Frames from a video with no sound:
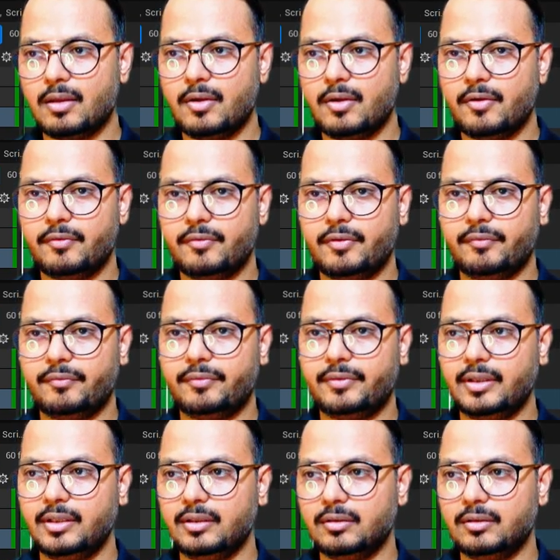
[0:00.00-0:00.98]

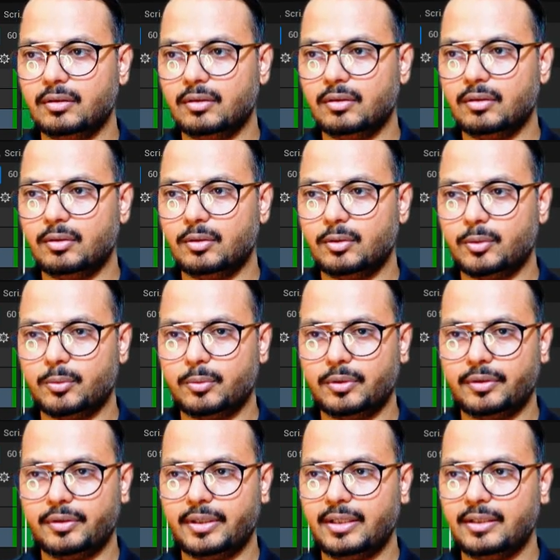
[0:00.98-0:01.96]
50 or
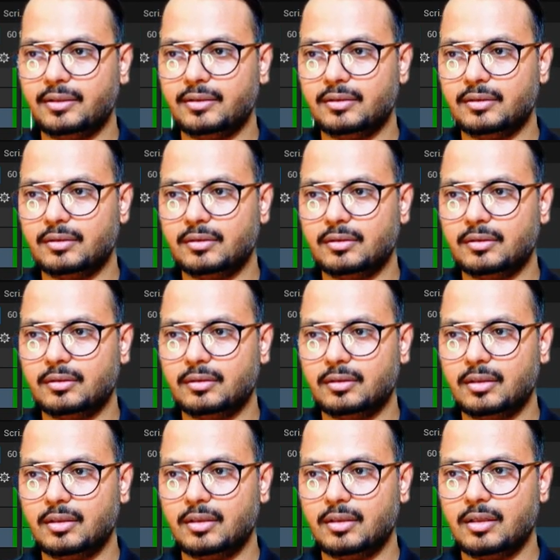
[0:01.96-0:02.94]
200.
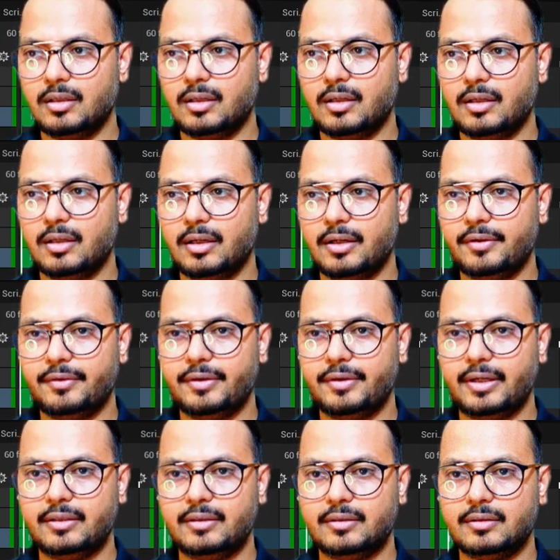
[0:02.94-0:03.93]

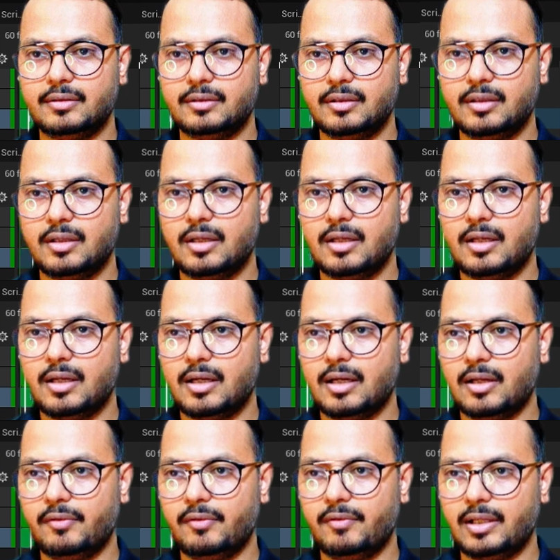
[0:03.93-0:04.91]
100. I
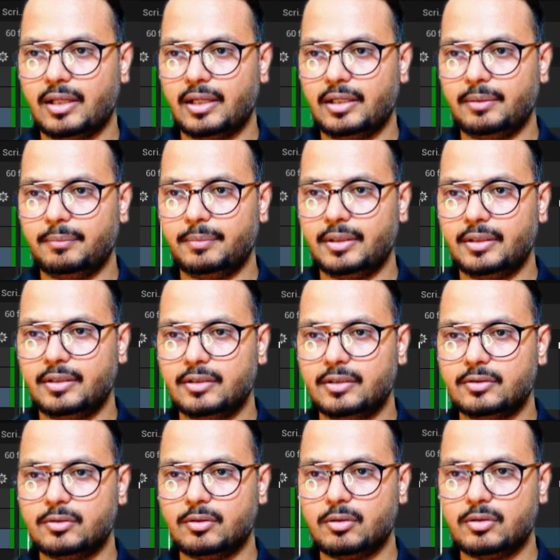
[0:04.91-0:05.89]
will animate this
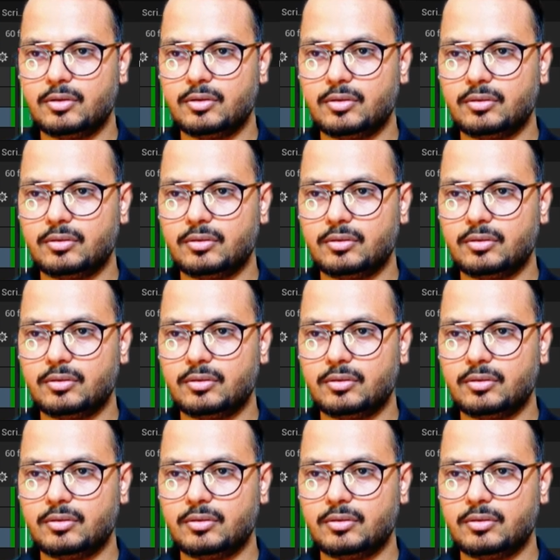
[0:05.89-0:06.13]
also.